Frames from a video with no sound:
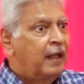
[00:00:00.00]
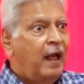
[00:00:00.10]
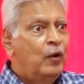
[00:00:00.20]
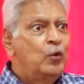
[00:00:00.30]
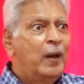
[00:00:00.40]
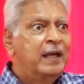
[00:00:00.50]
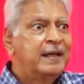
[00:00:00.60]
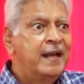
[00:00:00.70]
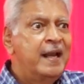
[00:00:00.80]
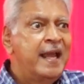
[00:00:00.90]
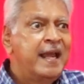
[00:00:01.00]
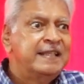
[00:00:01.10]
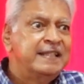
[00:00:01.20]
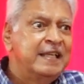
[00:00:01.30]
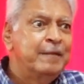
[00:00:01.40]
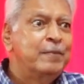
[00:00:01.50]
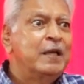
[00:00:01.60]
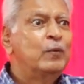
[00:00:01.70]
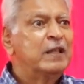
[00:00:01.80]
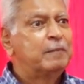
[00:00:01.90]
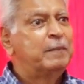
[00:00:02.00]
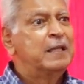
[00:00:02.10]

How do I relate deeply with